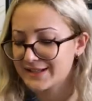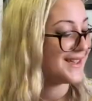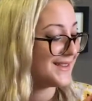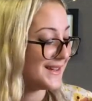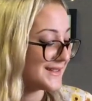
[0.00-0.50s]

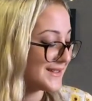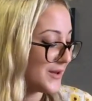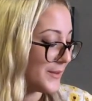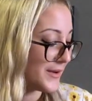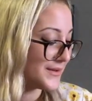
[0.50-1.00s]
Then next
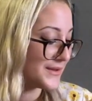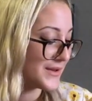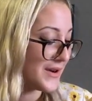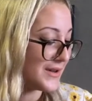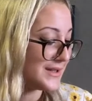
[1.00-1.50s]
up I also
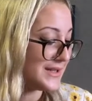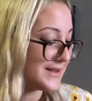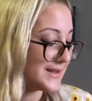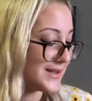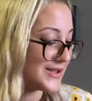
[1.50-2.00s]
got
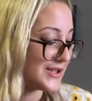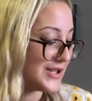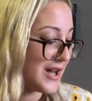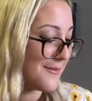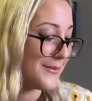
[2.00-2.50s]
this
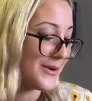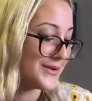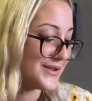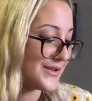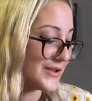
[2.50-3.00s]
Shea
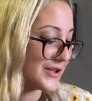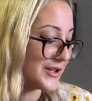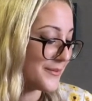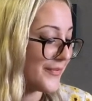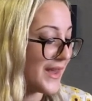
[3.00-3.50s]

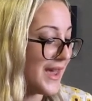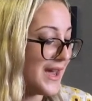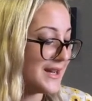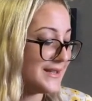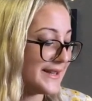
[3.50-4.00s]
Moisture
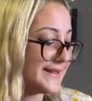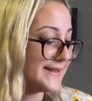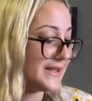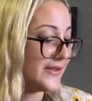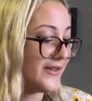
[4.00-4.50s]

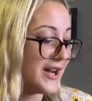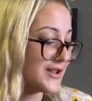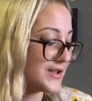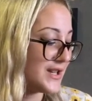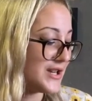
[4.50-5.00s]
Intensive
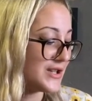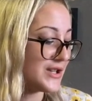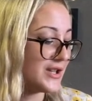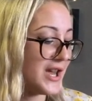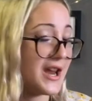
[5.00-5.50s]

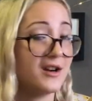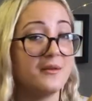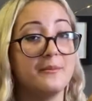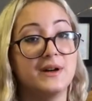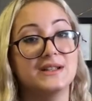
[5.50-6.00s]
Hydration Hair
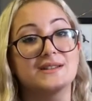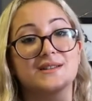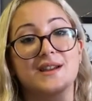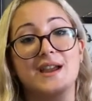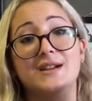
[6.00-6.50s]

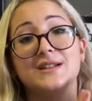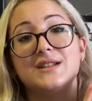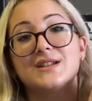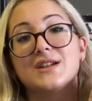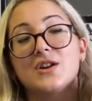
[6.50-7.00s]
Mask,
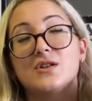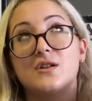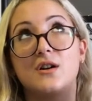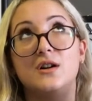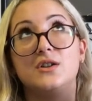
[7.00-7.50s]
and
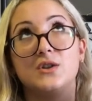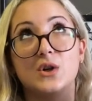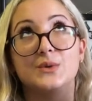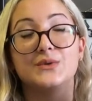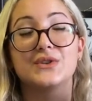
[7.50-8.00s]
God
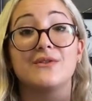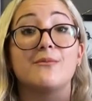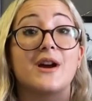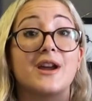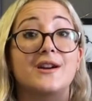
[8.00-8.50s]
knows if
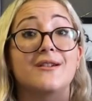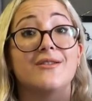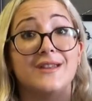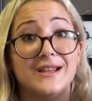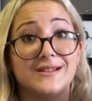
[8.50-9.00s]
my hair
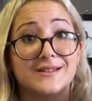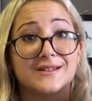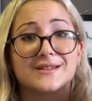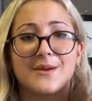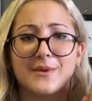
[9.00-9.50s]
needs
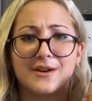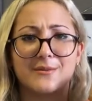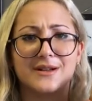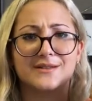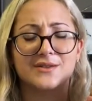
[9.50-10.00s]
some hair
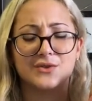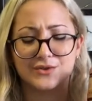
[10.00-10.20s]
mask.